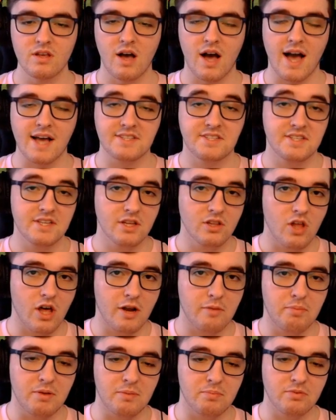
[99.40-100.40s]
I see a lot
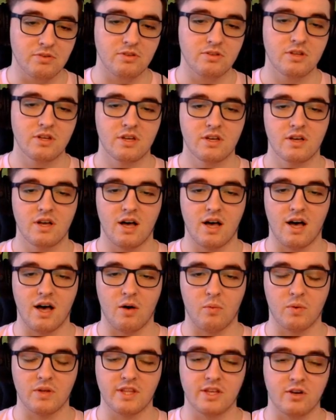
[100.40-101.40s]
of people
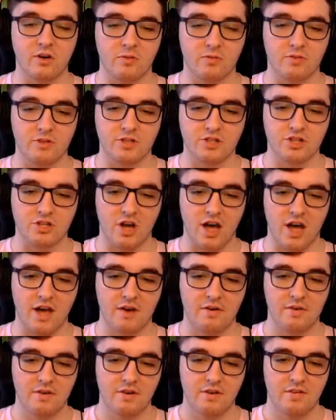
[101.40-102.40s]
when they go for the shot,
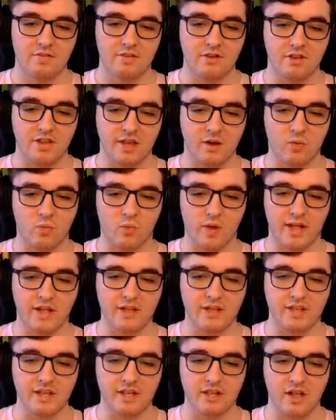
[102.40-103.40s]
they're like
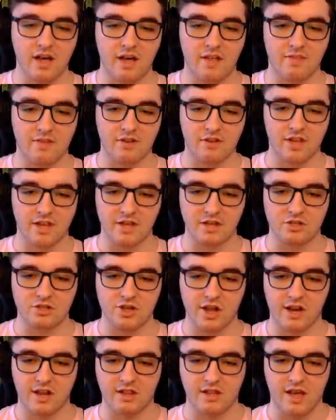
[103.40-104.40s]
wiggling a lot. They're like
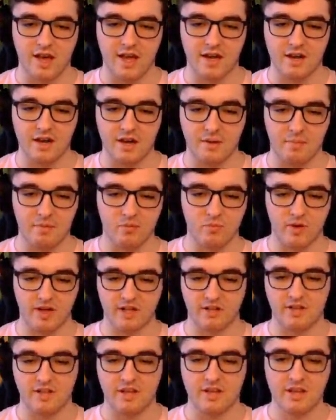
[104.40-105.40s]
trying to line it up and
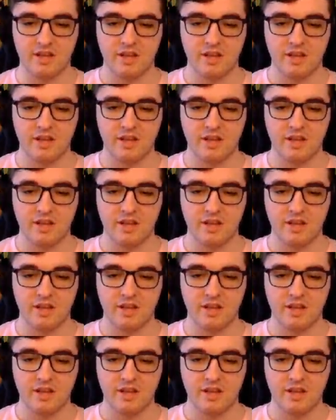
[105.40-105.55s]
wiggling.